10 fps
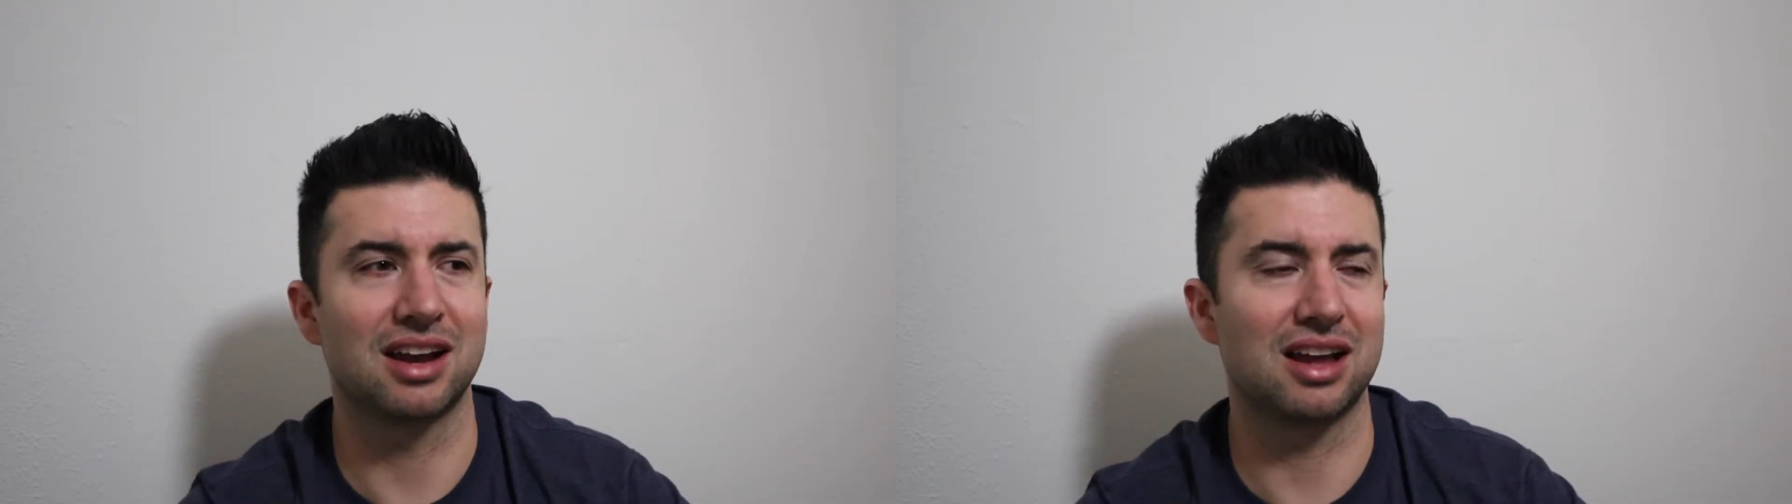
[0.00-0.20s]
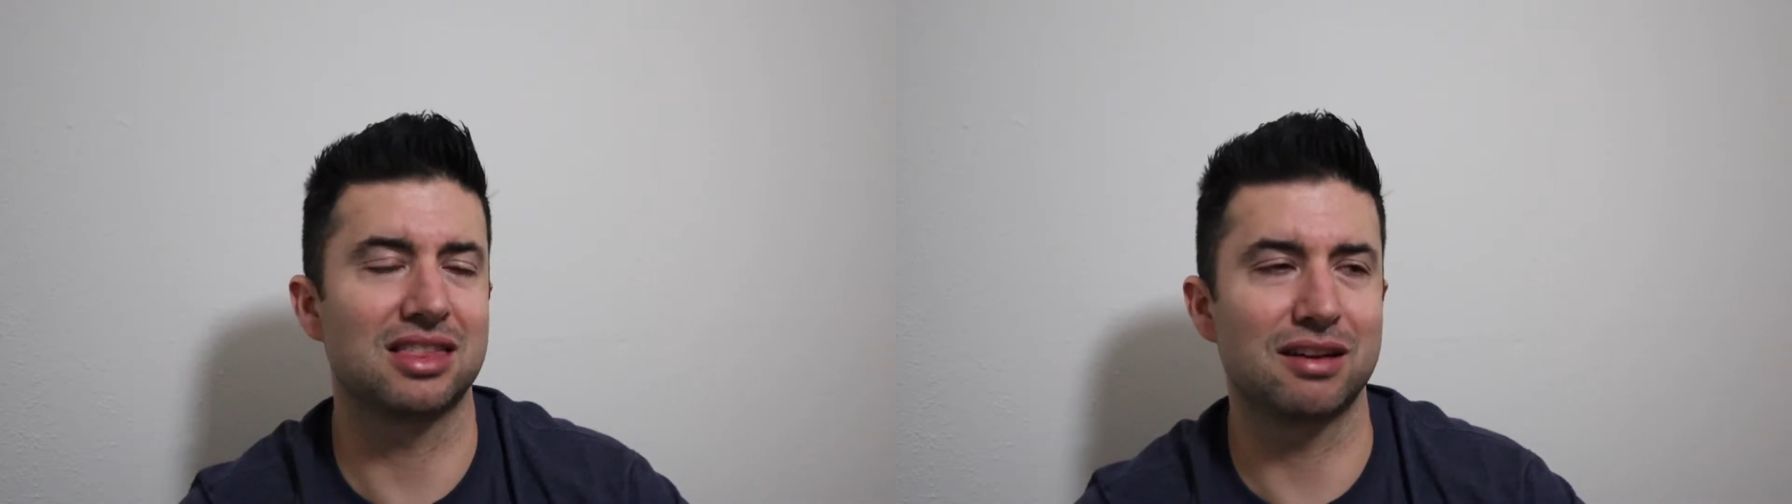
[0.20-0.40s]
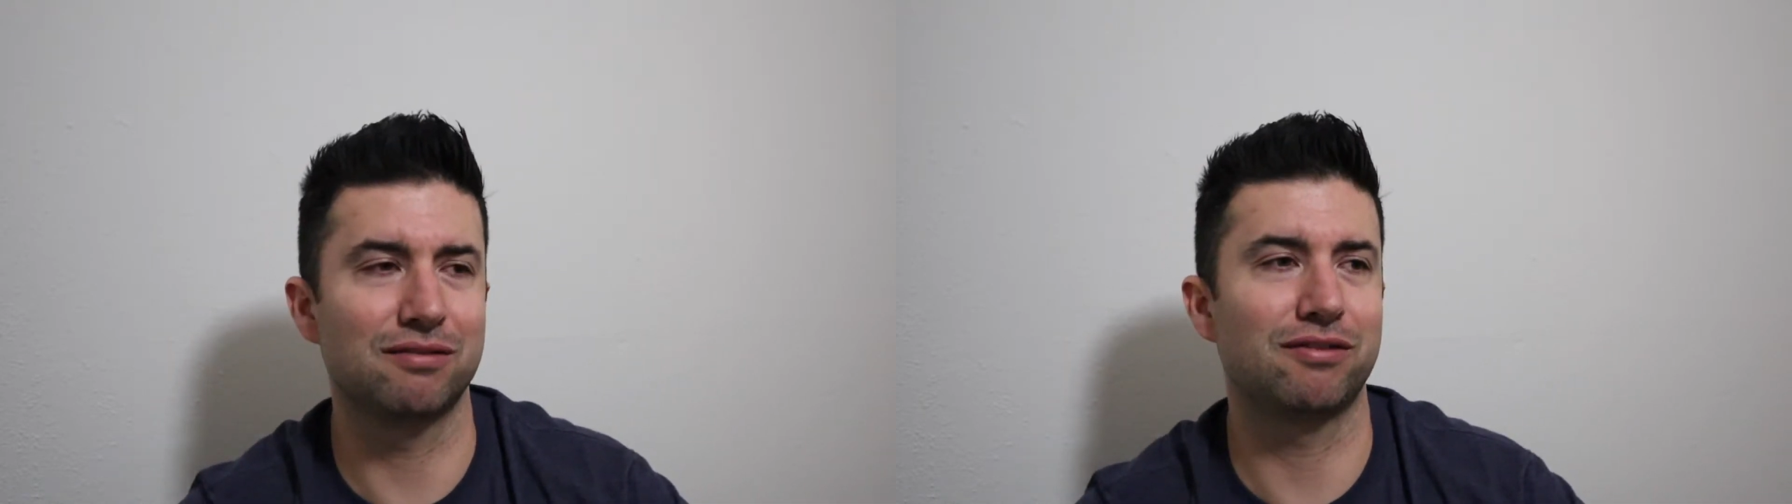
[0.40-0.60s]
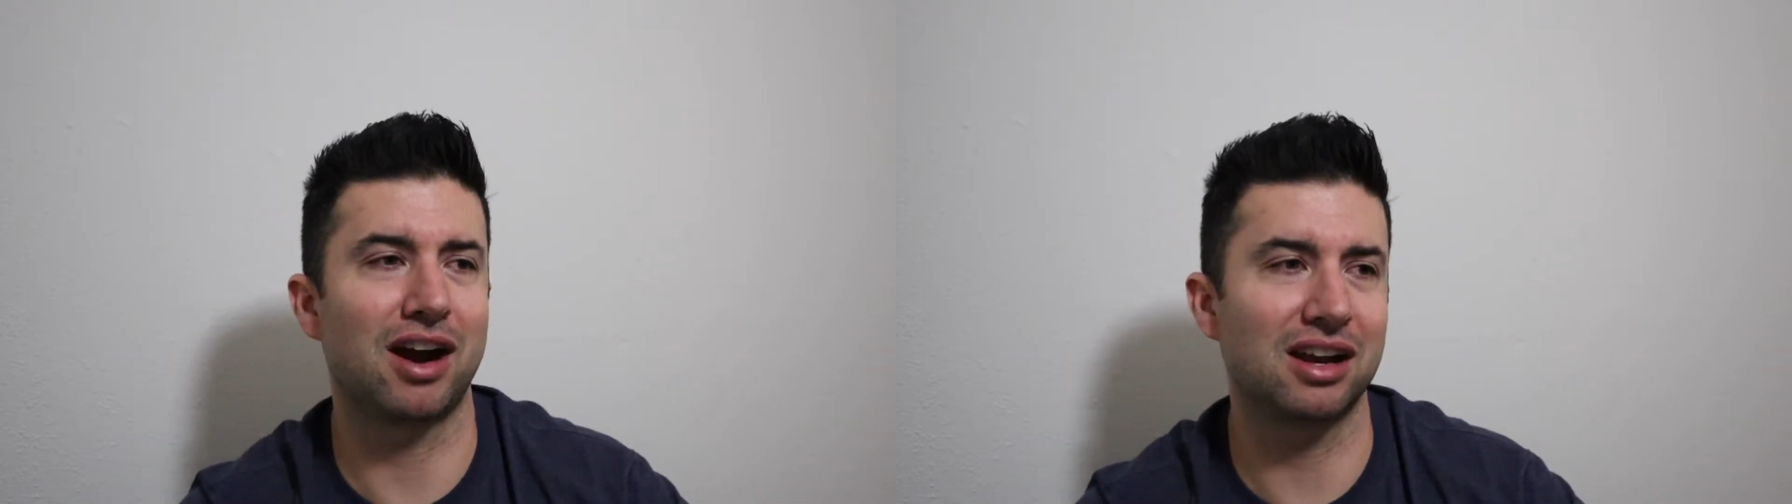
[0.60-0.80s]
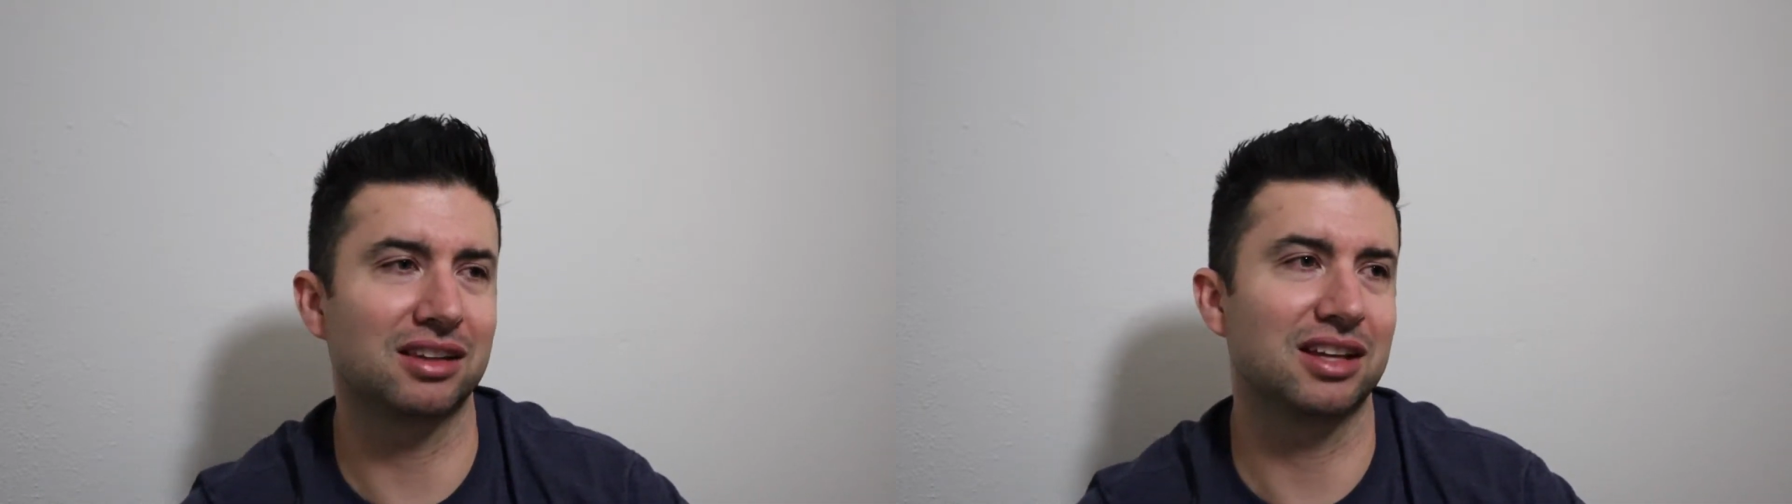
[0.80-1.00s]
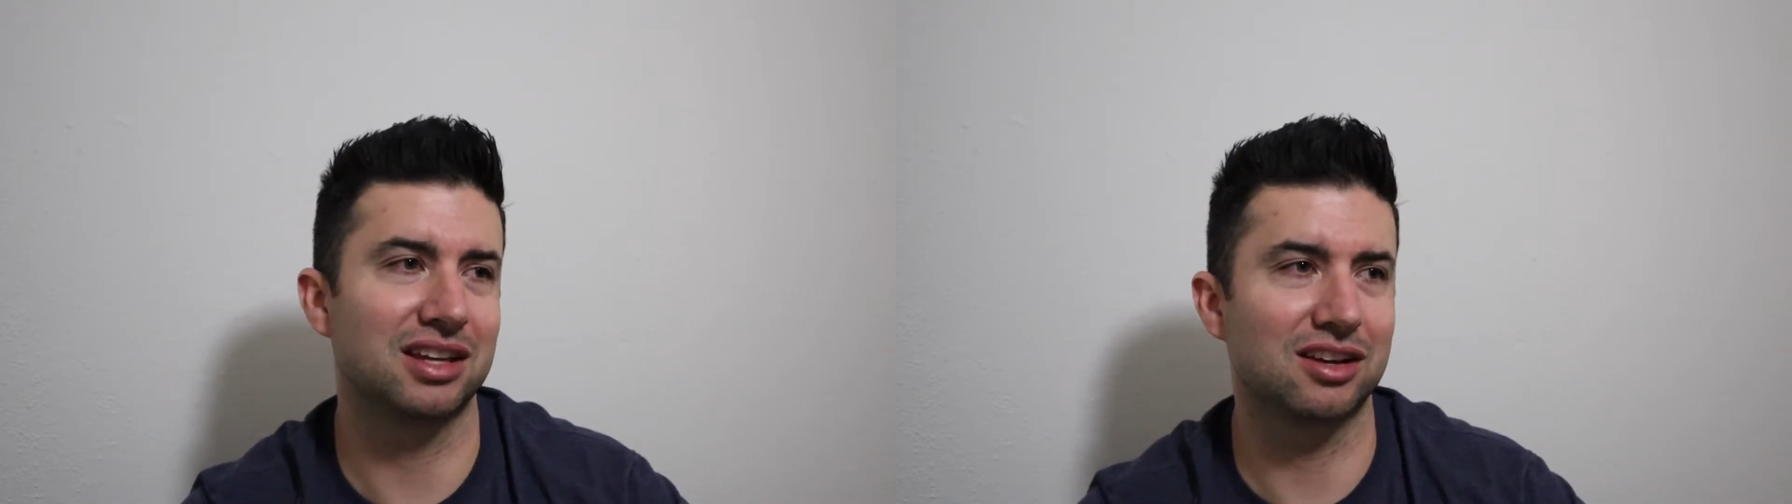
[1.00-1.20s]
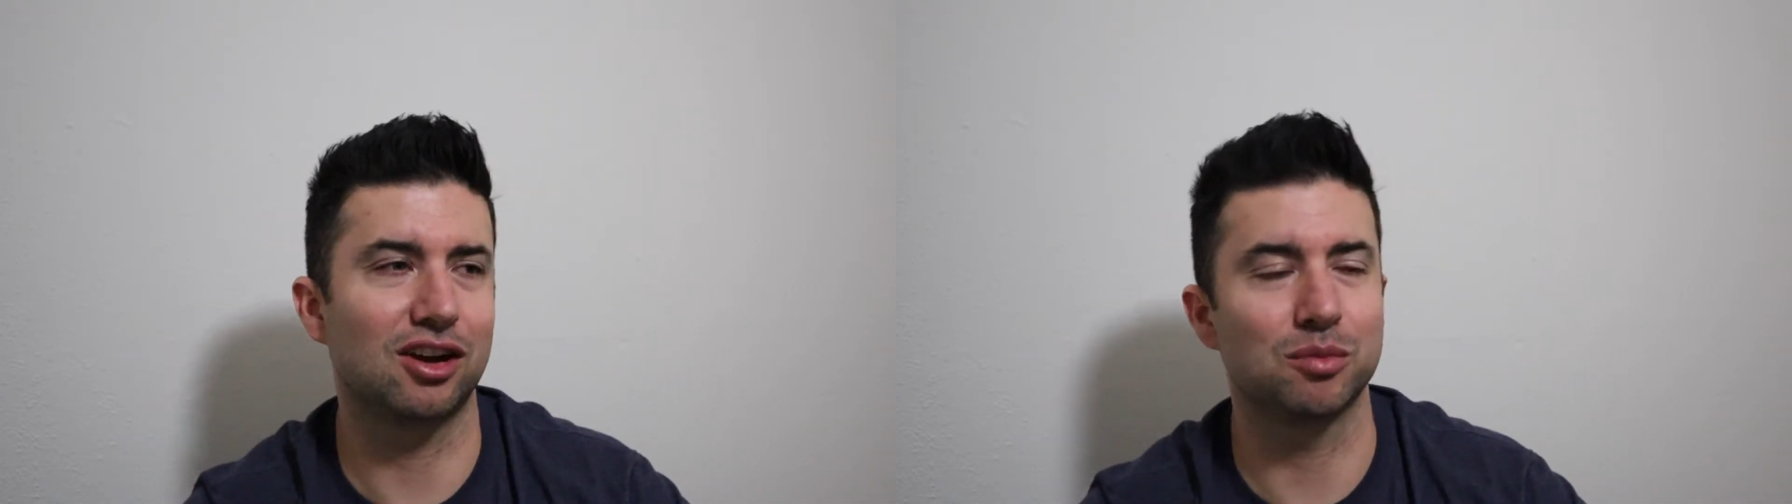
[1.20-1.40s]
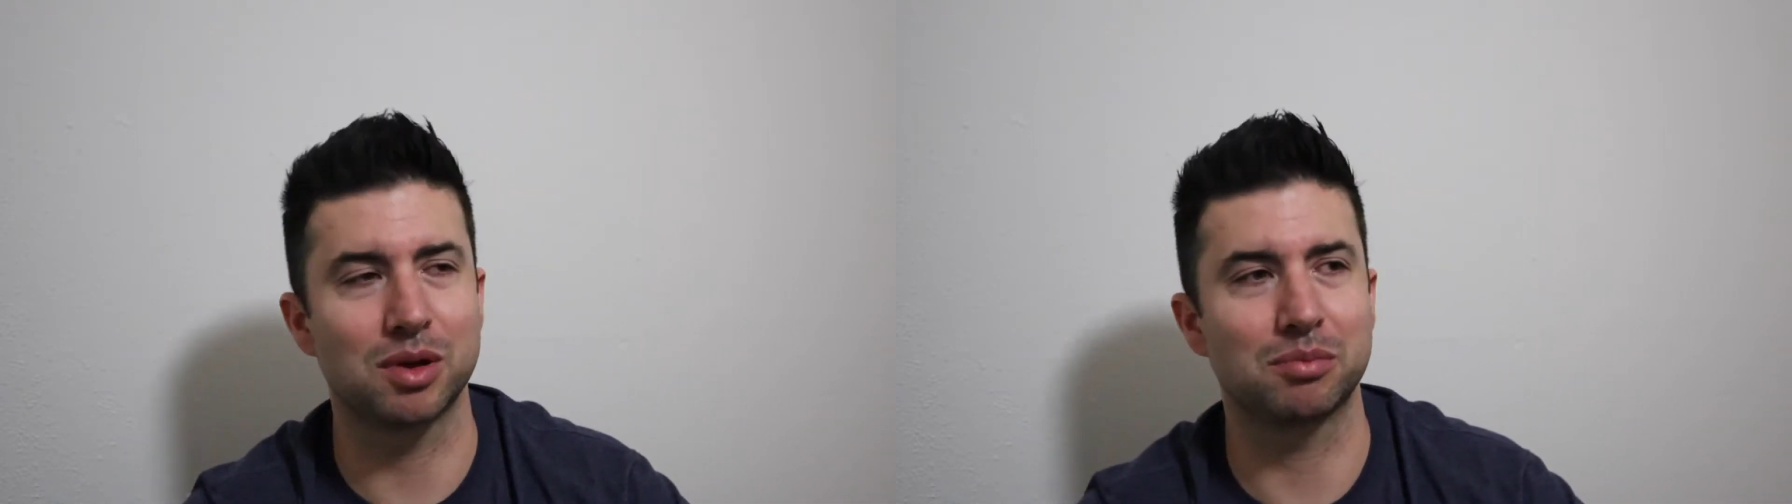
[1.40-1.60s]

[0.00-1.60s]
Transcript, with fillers: And then finally he called